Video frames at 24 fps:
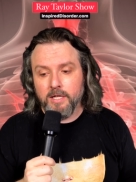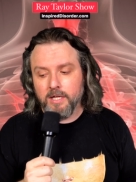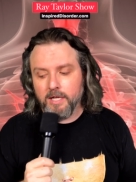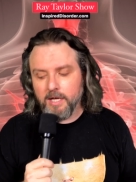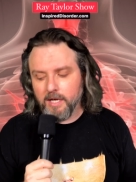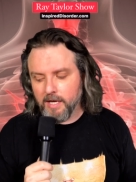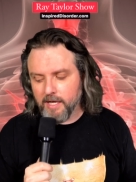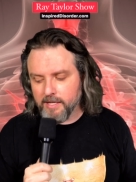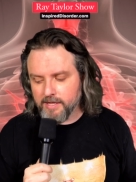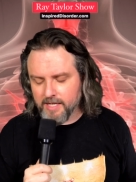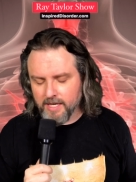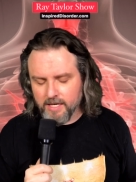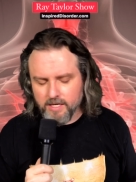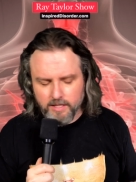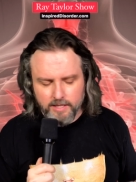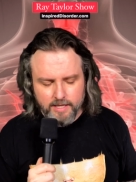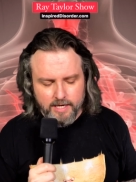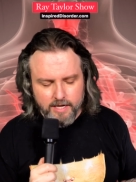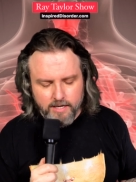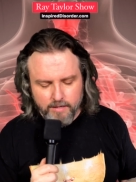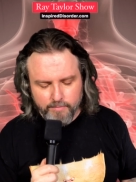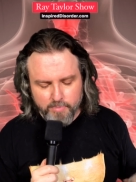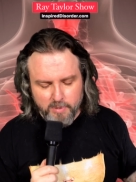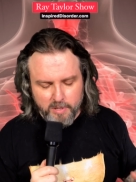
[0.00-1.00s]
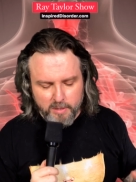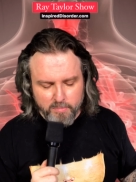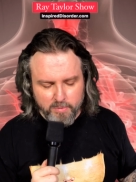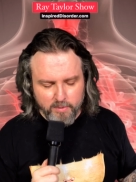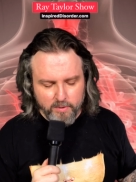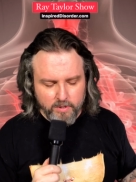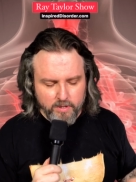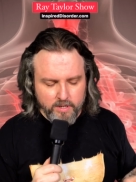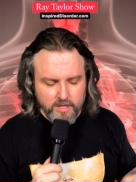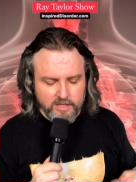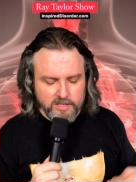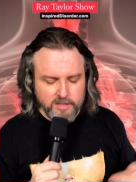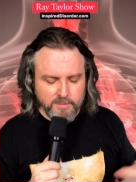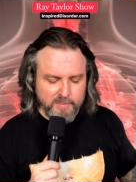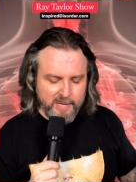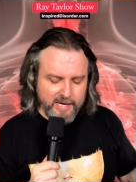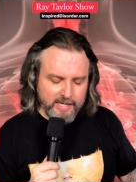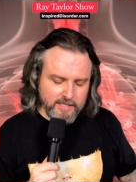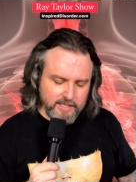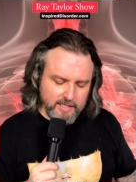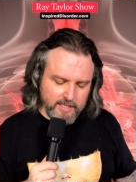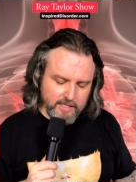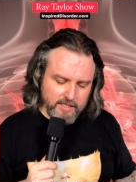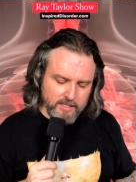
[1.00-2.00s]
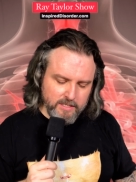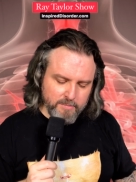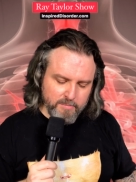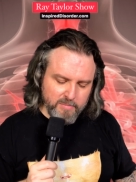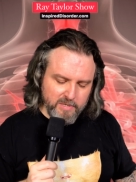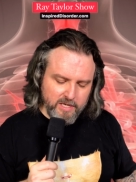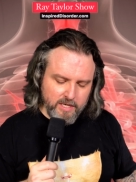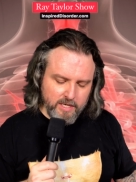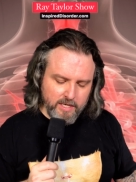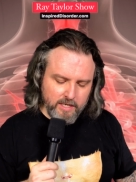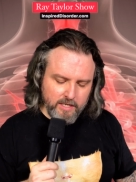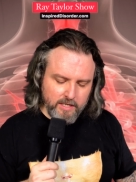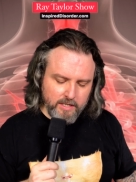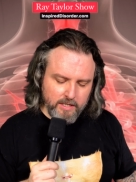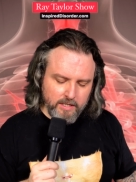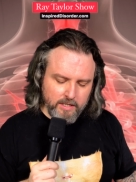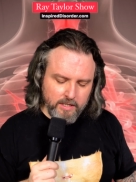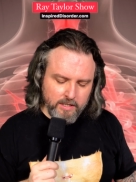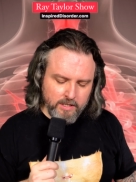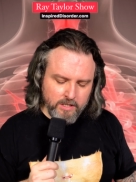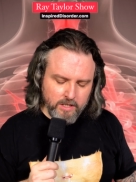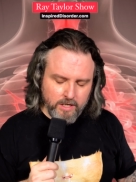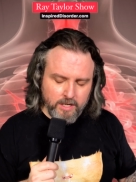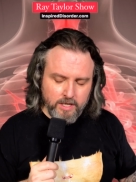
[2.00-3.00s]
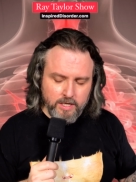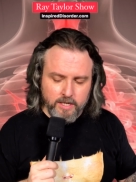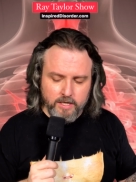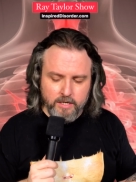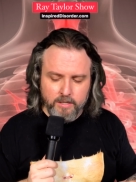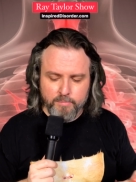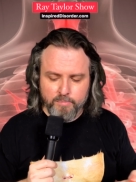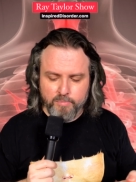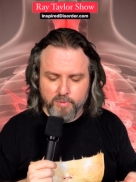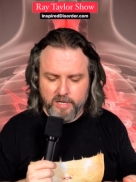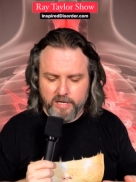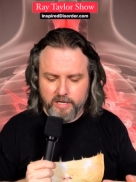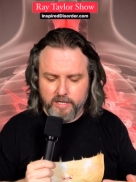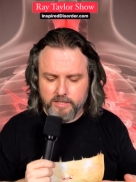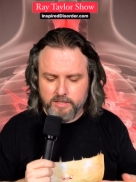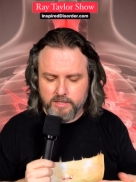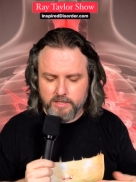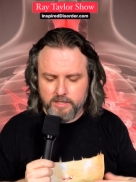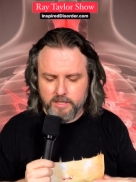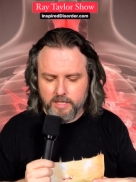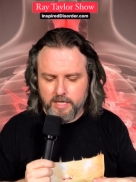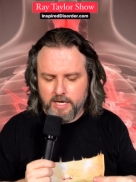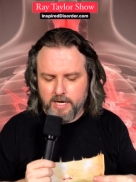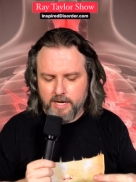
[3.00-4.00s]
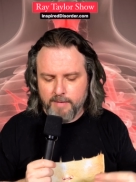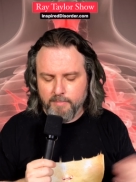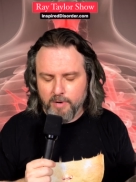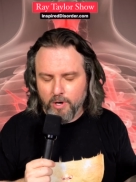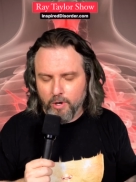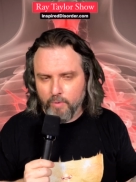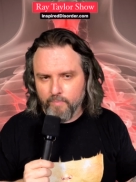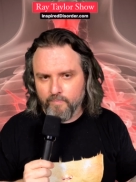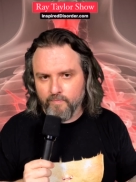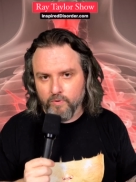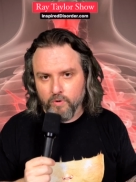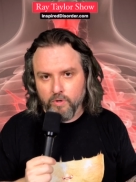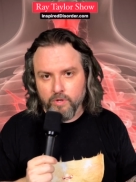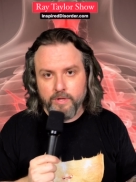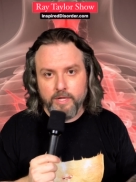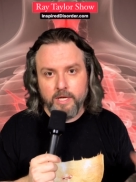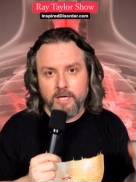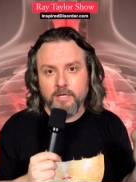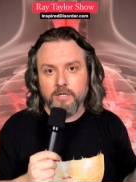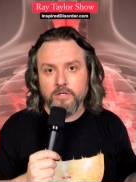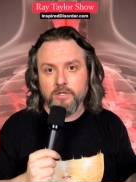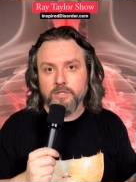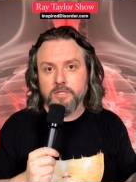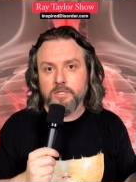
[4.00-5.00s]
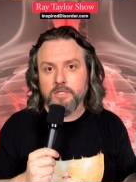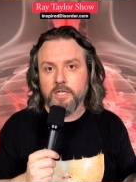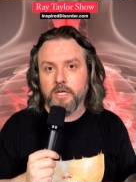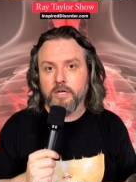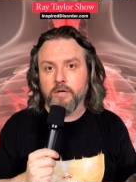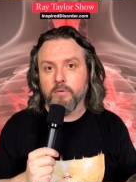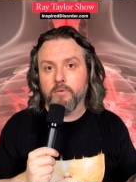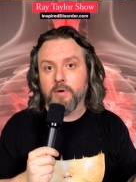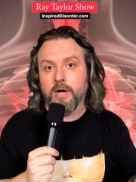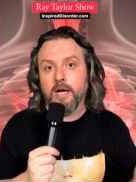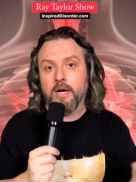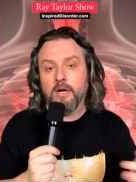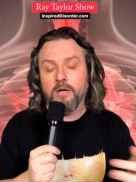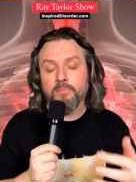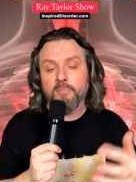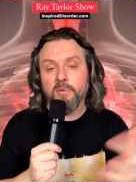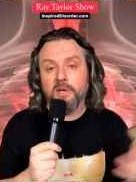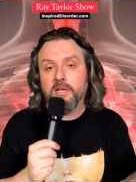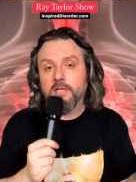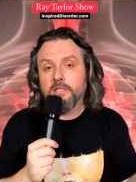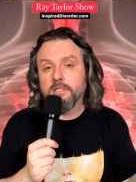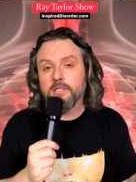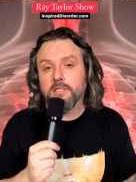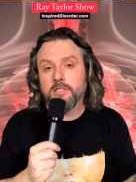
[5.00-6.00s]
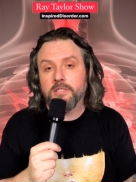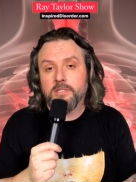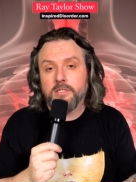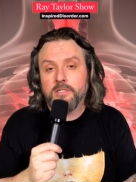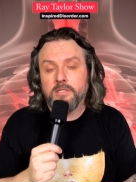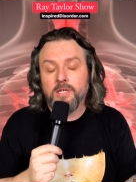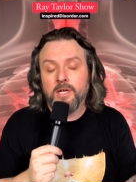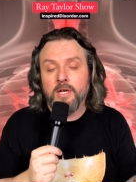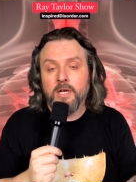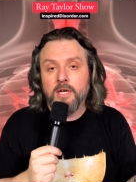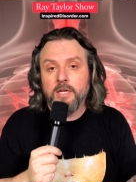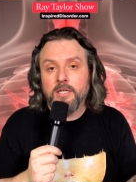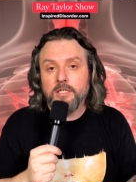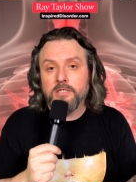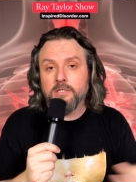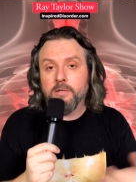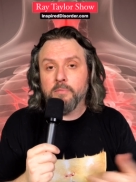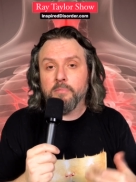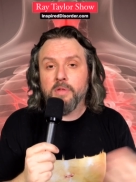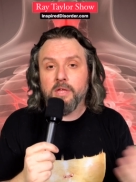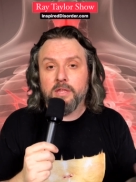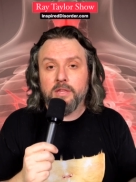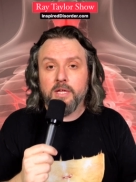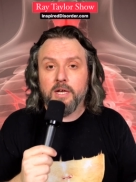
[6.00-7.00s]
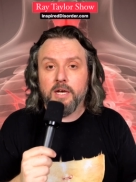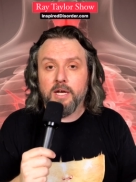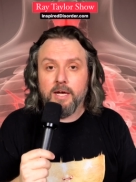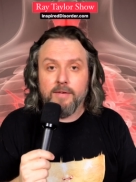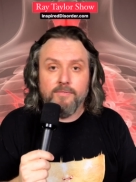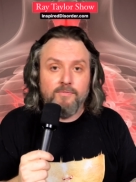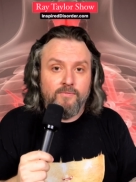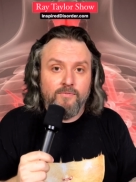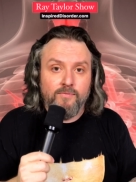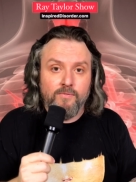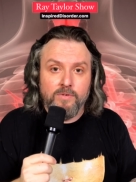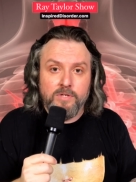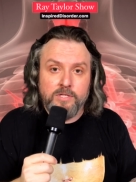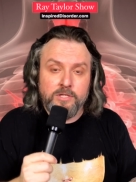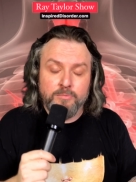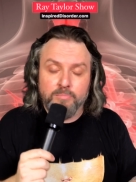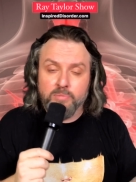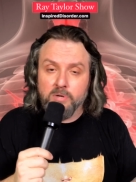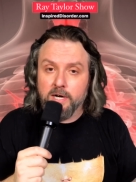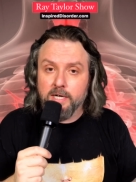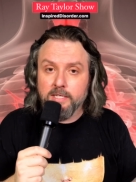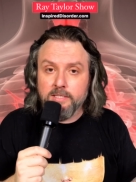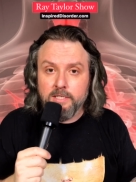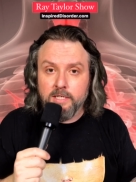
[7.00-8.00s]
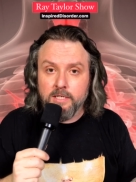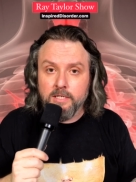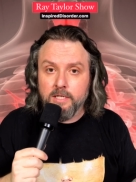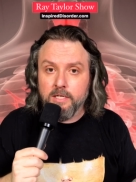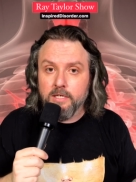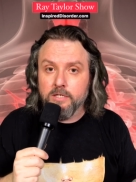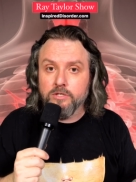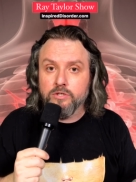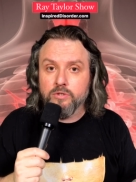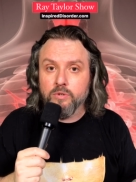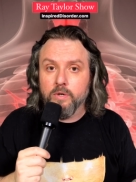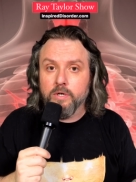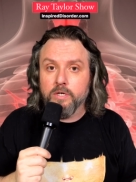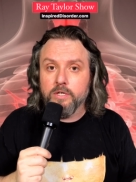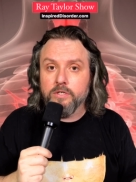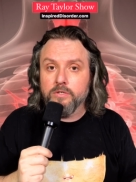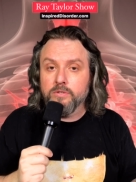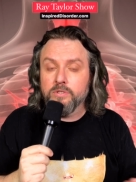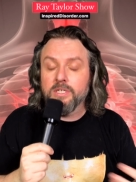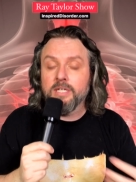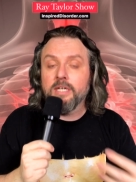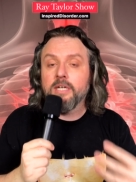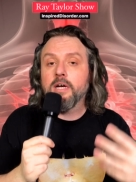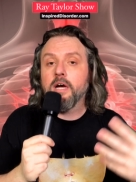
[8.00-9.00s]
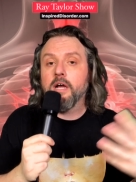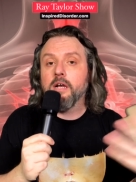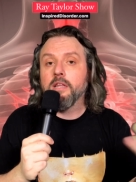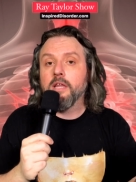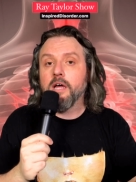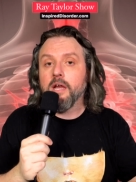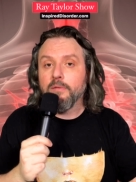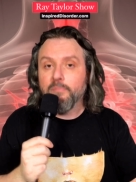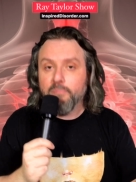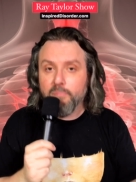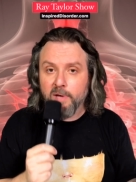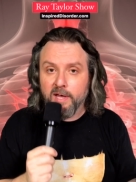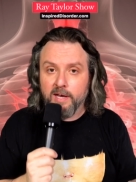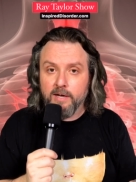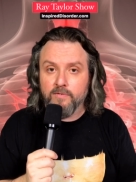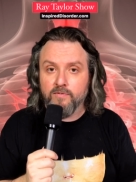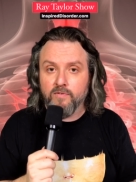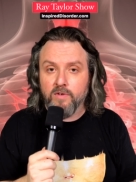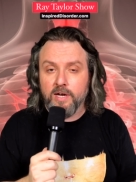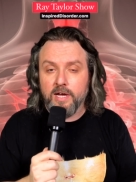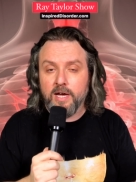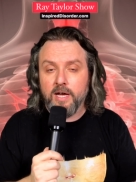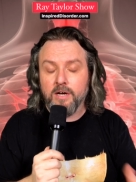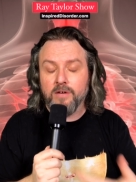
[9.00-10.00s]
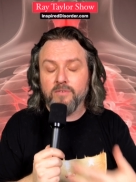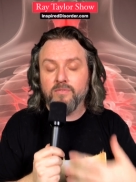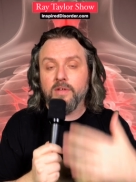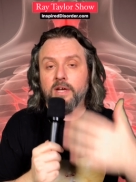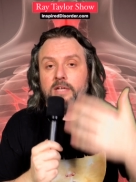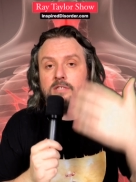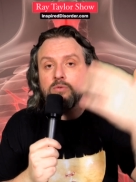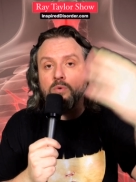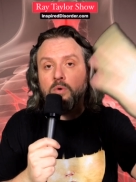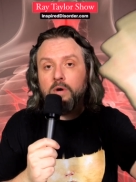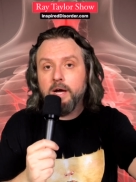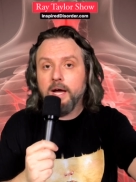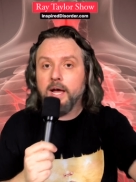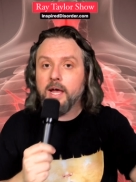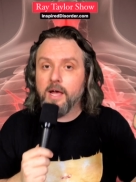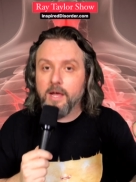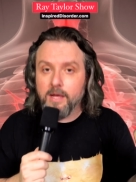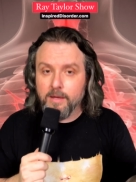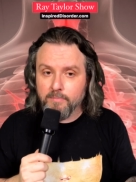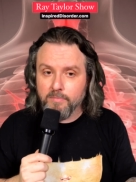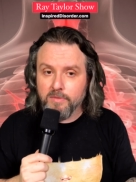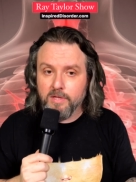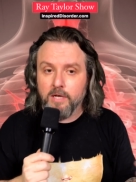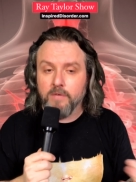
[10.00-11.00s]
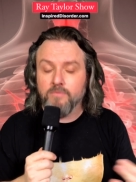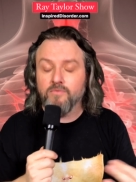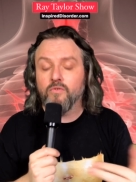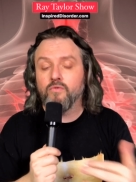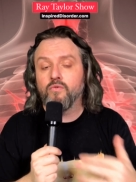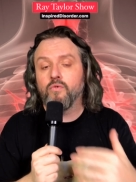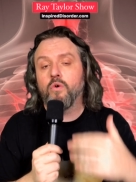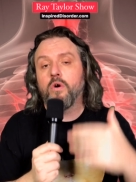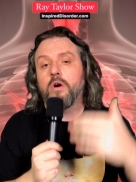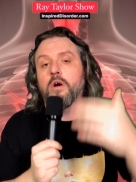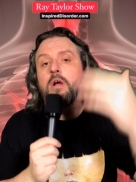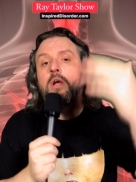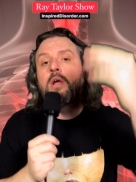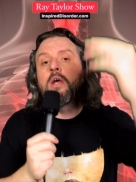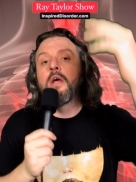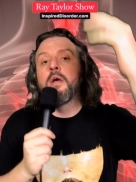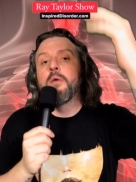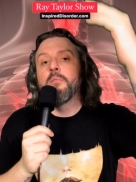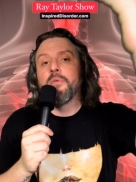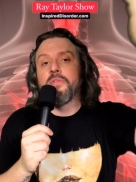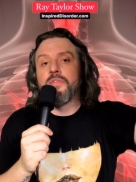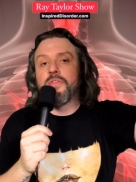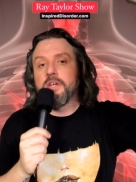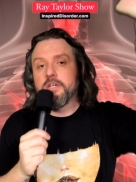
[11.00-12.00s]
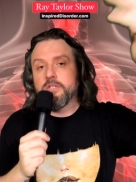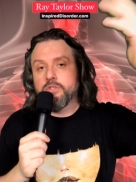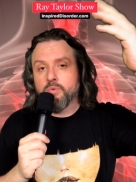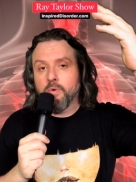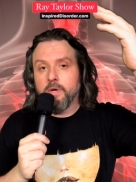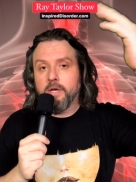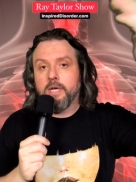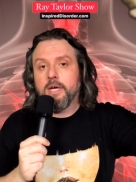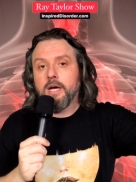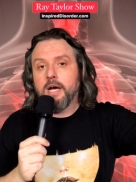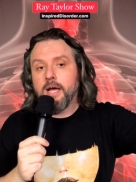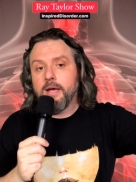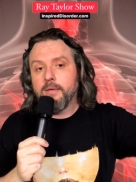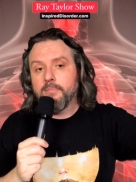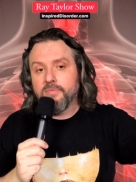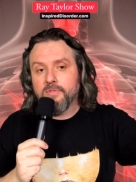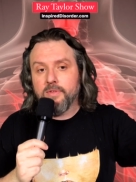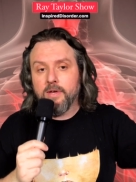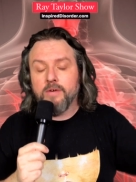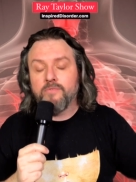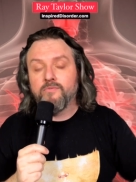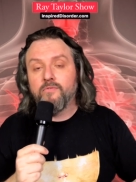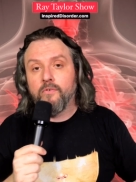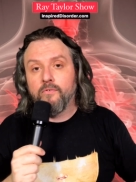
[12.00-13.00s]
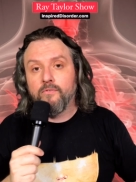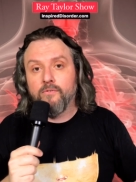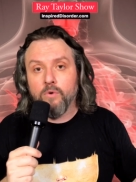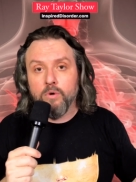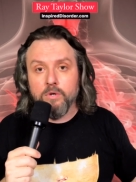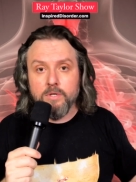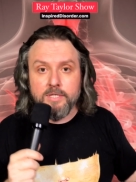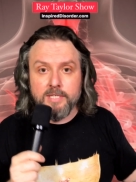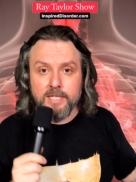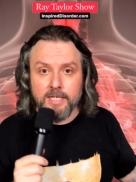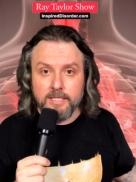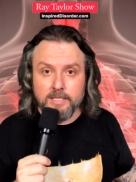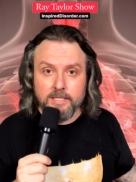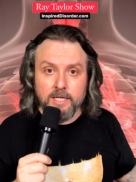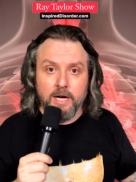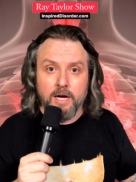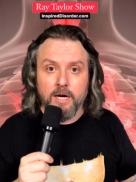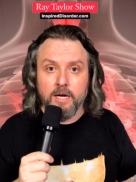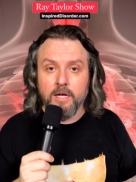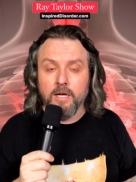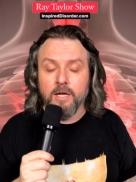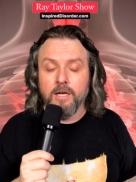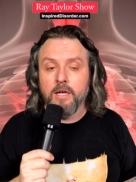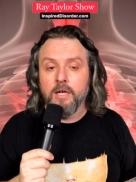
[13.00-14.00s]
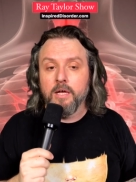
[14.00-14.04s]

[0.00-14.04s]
I think a lot of people are expecting it to be gone, but I'm hopeful that it'll stick around because it's something that I've surprisingly enjoyed using and got a lot of benefit out of. That's why I am thankful for. But this week, I am thankful for TikTok,